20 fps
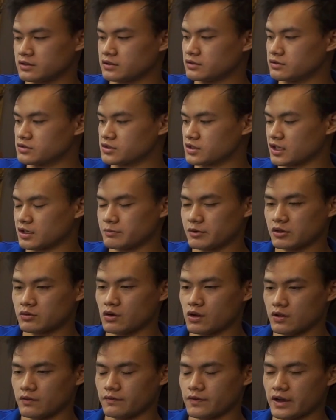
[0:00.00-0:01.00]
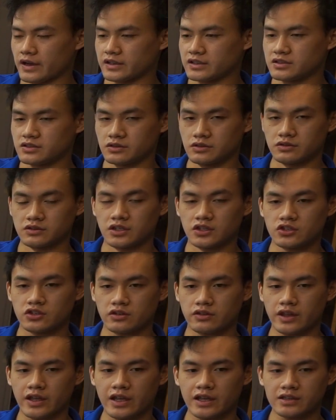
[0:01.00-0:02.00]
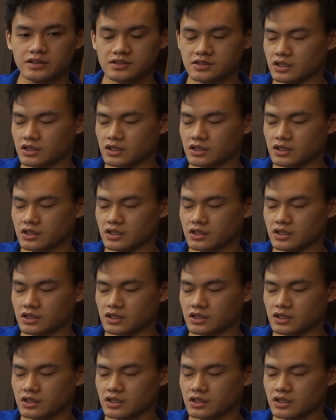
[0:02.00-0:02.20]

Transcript: who's going to be qualified to teach you that.